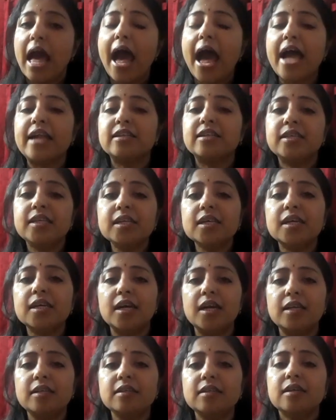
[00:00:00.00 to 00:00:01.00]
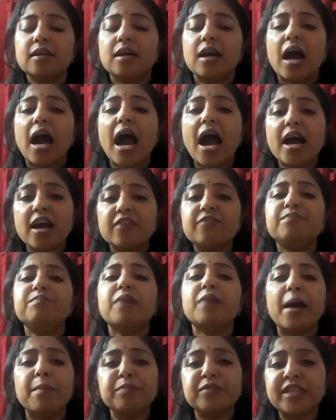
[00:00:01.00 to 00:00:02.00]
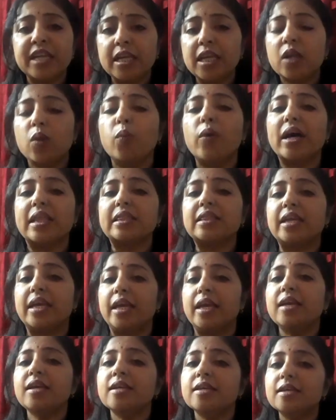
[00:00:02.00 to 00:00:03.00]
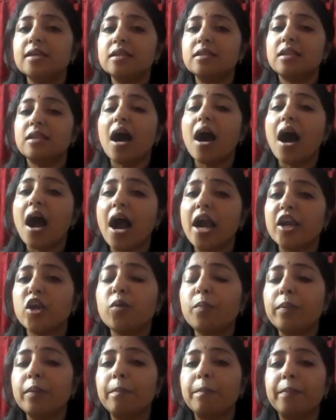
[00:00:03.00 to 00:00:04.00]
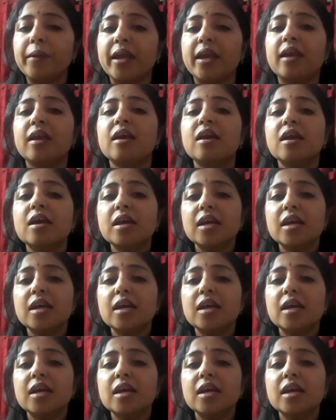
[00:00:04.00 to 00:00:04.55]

And here I'm telling one thing, here the RUBP